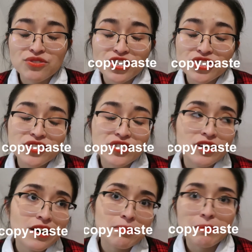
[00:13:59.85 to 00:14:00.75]
Do not
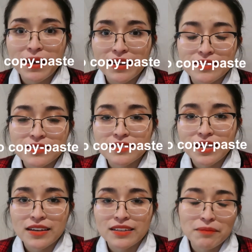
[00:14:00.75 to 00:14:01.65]
just copy paste
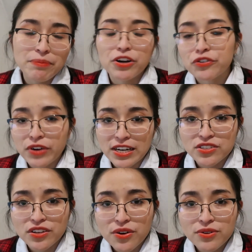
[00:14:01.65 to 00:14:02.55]
and like part of
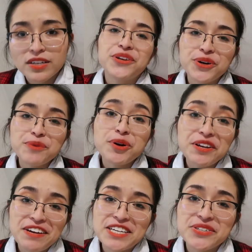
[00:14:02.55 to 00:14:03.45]
phrase, you know? Your
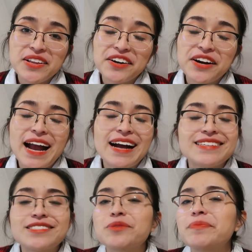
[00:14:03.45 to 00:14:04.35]
motivational letter
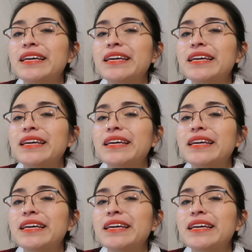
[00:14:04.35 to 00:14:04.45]
has to